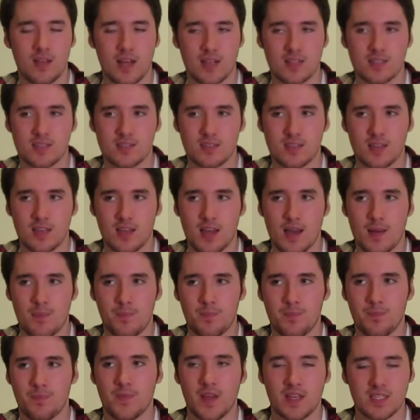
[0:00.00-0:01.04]
That's
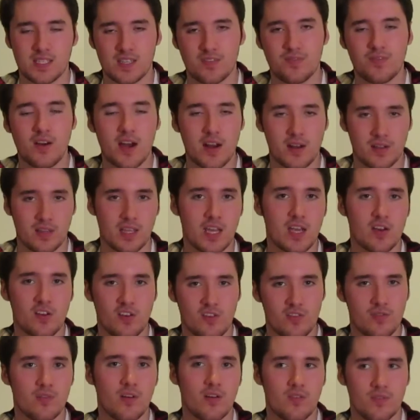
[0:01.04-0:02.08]
the final year
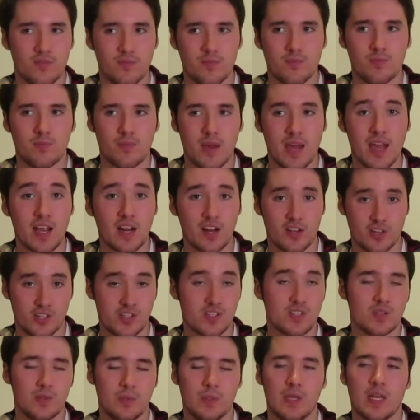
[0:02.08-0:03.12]
of English
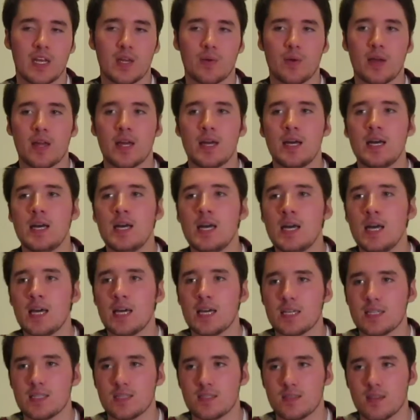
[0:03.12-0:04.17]
school, anyway,
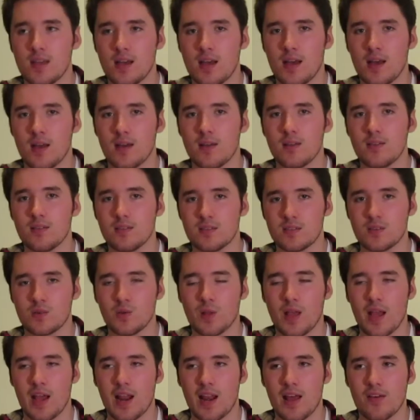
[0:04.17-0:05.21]
is
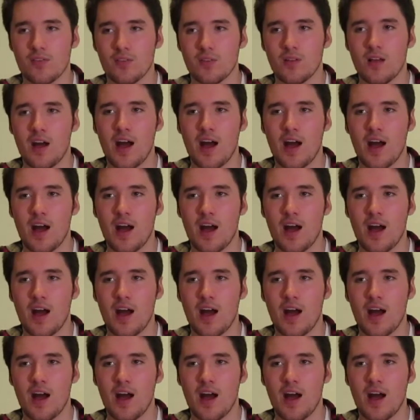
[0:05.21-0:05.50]
called A-level.